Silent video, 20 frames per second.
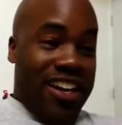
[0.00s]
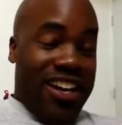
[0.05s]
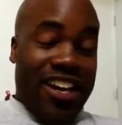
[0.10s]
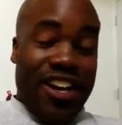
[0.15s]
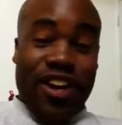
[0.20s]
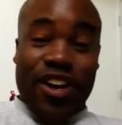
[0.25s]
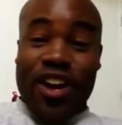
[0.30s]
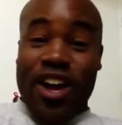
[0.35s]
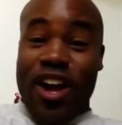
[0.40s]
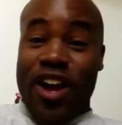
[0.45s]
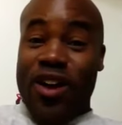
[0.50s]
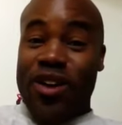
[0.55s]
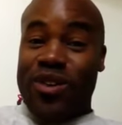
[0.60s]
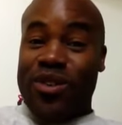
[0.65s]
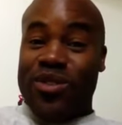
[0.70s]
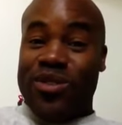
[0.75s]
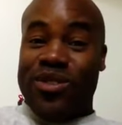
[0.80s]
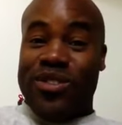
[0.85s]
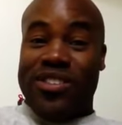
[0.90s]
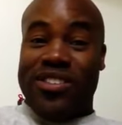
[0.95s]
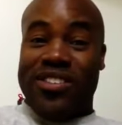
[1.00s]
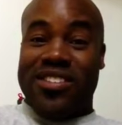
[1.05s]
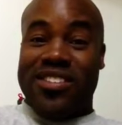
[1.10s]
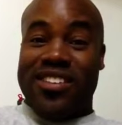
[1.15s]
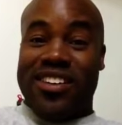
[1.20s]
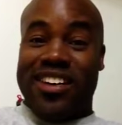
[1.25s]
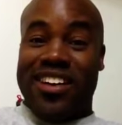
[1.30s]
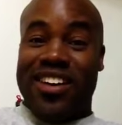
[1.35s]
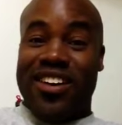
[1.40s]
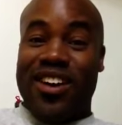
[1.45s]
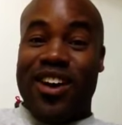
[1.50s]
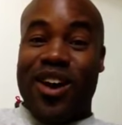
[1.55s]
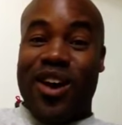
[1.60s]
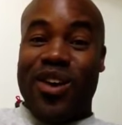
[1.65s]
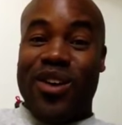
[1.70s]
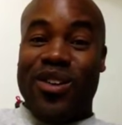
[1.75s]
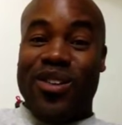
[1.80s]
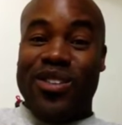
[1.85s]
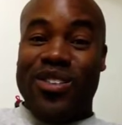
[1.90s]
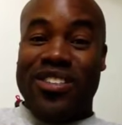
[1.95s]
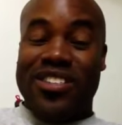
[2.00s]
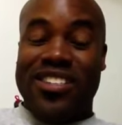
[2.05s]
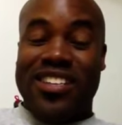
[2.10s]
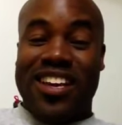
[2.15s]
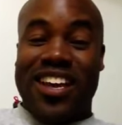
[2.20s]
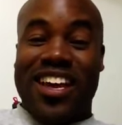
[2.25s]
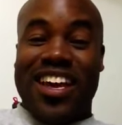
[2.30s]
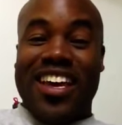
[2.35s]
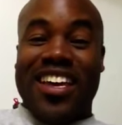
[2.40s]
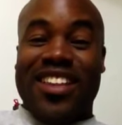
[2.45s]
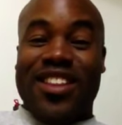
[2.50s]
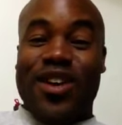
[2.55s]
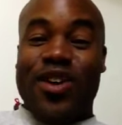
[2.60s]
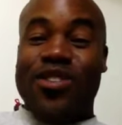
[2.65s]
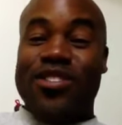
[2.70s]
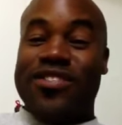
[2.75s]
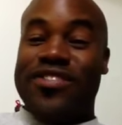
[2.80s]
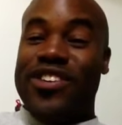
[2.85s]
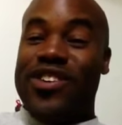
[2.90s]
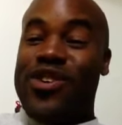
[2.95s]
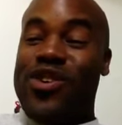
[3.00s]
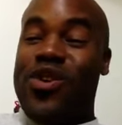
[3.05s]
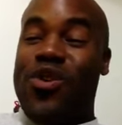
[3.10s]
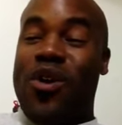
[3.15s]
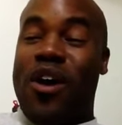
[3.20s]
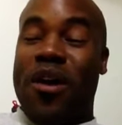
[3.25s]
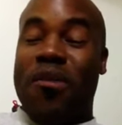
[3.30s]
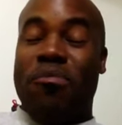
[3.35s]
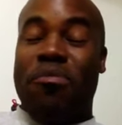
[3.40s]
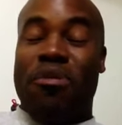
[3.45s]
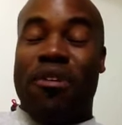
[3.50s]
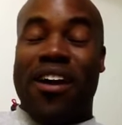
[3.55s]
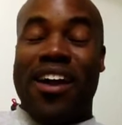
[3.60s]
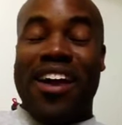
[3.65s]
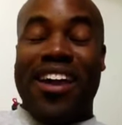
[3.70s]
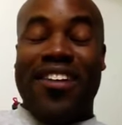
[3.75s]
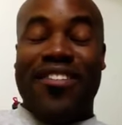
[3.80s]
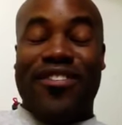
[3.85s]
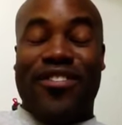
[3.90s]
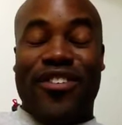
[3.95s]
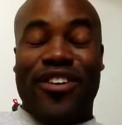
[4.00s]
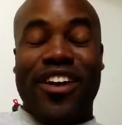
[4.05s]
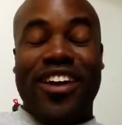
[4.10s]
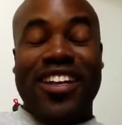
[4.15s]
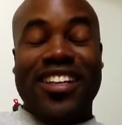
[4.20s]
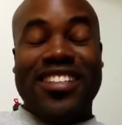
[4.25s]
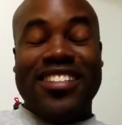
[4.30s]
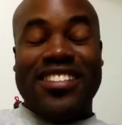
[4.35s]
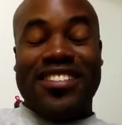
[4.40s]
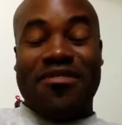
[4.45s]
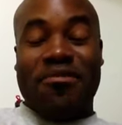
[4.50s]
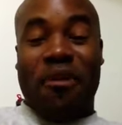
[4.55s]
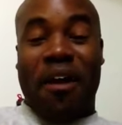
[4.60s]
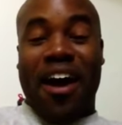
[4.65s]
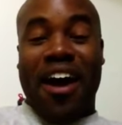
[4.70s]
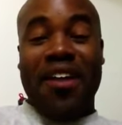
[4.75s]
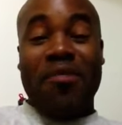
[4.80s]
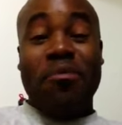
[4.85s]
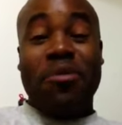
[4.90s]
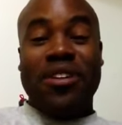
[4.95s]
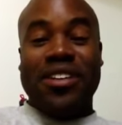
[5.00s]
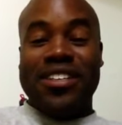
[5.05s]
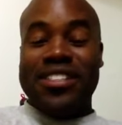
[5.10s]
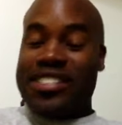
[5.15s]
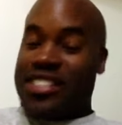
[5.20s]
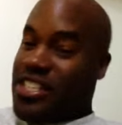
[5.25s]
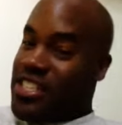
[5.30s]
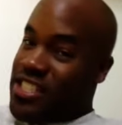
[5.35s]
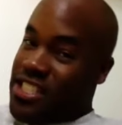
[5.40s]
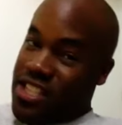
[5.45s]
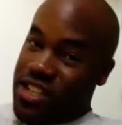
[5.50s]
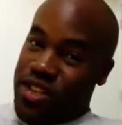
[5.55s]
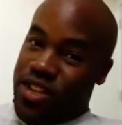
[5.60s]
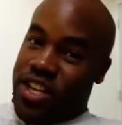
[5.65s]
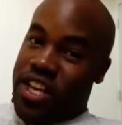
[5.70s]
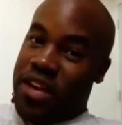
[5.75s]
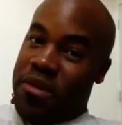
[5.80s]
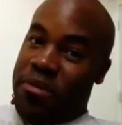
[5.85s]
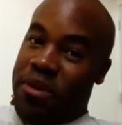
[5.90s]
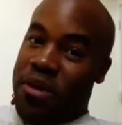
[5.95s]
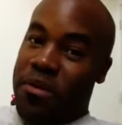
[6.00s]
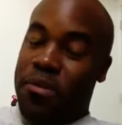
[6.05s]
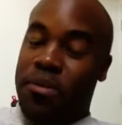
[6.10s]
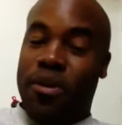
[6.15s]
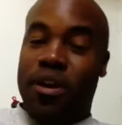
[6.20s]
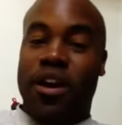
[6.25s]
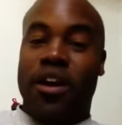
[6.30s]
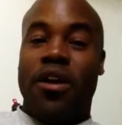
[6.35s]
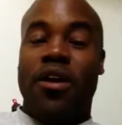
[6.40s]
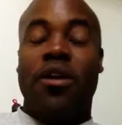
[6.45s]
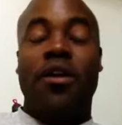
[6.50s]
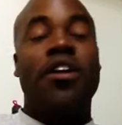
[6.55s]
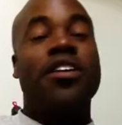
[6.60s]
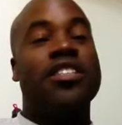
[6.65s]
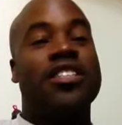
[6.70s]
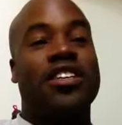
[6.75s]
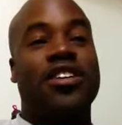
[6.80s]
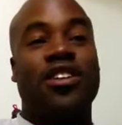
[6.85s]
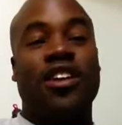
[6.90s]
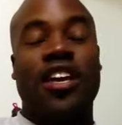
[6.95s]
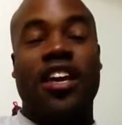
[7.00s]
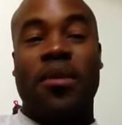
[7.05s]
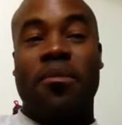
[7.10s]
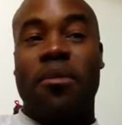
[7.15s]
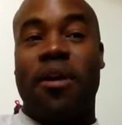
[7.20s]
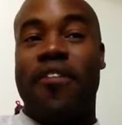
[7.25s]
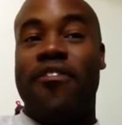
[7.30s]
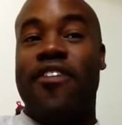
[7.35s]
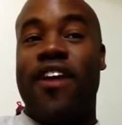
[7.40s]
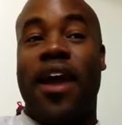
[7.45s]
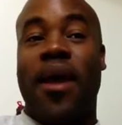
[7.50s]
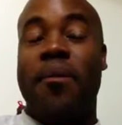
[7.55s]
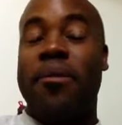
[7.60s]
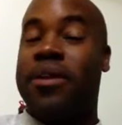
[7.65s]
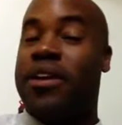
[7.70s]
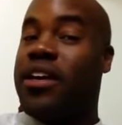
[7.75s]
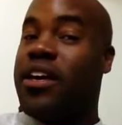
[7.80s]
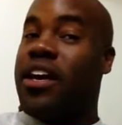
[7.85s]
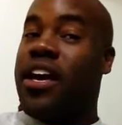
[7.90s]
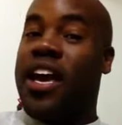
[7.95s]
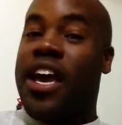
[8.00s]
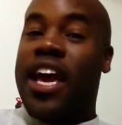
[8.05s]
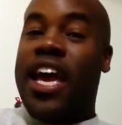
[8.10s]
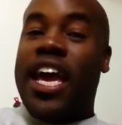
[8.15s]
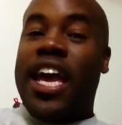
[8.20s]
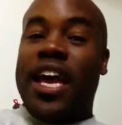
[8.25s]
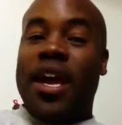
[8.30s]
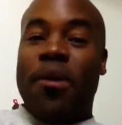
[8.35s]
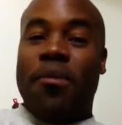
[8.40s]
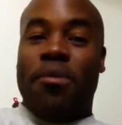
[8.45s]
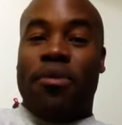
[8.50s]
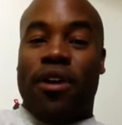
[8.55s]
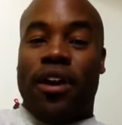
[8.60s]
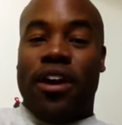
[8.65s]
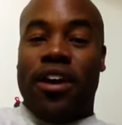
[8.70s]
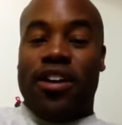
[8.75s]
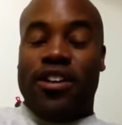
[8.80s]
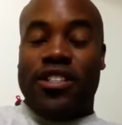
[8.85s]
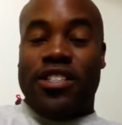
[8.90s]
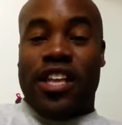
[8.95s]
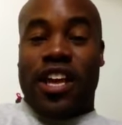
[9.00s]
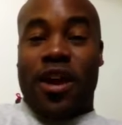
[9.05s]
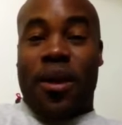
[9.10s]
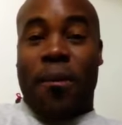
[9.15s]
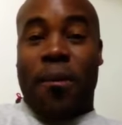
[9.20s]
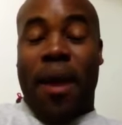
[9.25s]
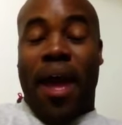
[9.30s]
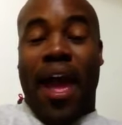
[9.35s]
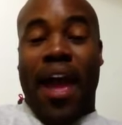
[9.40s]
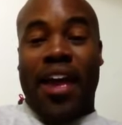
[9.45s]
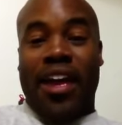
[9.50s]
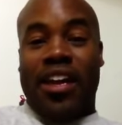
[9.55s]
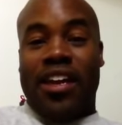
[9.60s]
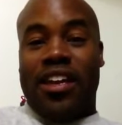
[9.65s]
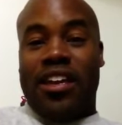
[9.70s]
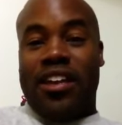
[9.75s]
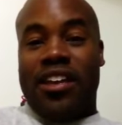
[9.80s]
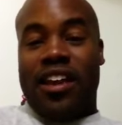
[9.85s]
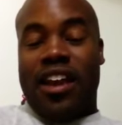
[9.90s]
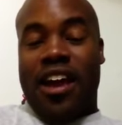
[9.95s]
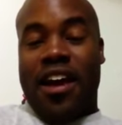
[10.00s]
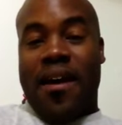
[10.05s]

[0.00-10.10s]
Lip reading: goes. Here goes. Those of you who are praying friends of mine, please continue to keep me in prayer. Continue to keep my family in prayer as they are back in